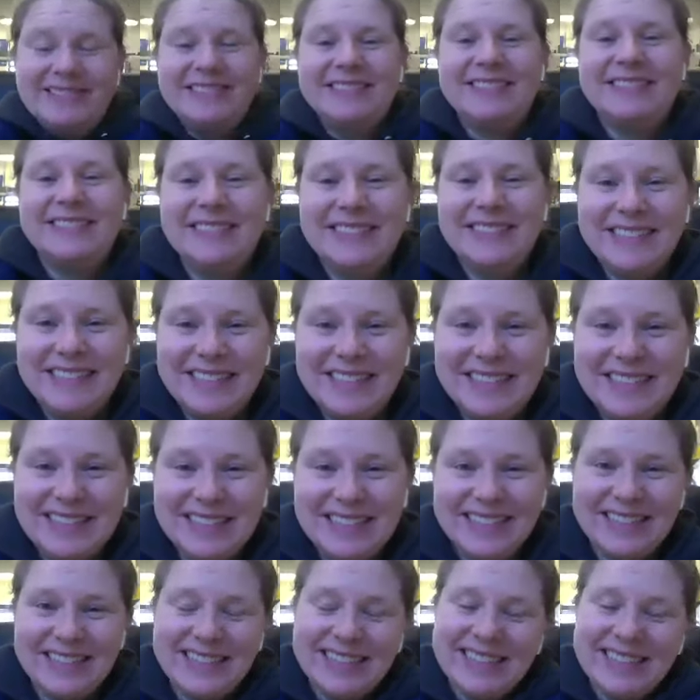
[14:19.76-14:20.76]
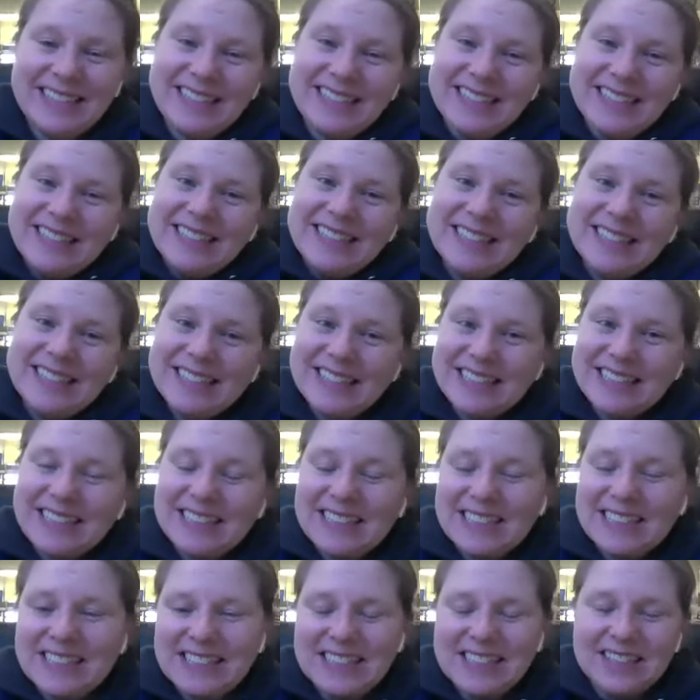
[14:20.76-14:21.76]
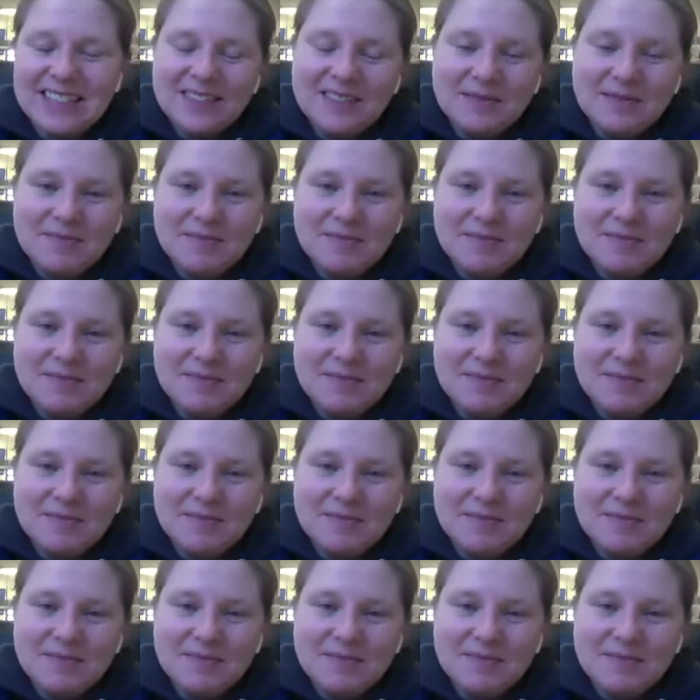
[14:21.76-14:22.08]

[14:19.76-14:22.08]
Yeah, I'll start off. I would, again,